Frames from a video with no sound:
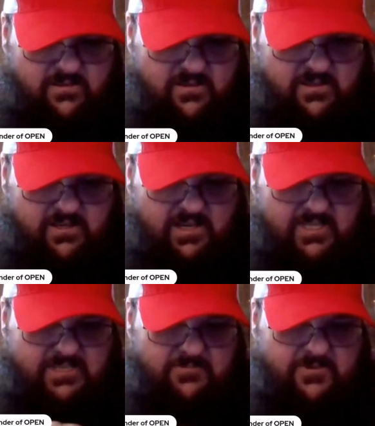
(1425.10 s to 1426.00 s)
And then yeah,
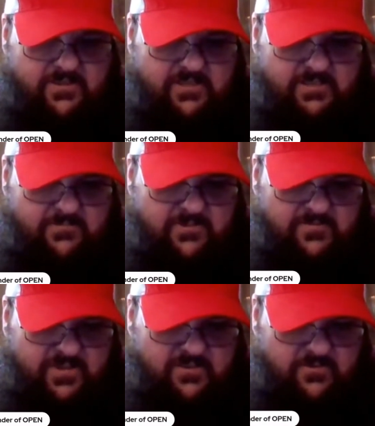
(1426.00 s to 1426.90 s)
this is mostly just a
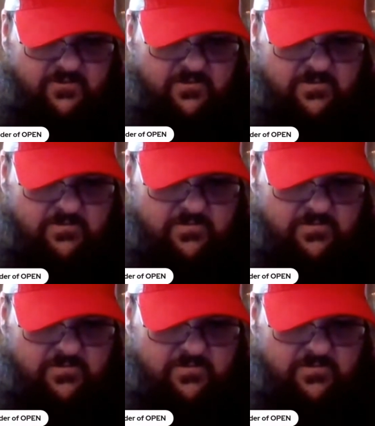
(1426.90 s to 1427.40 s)
bunch of other.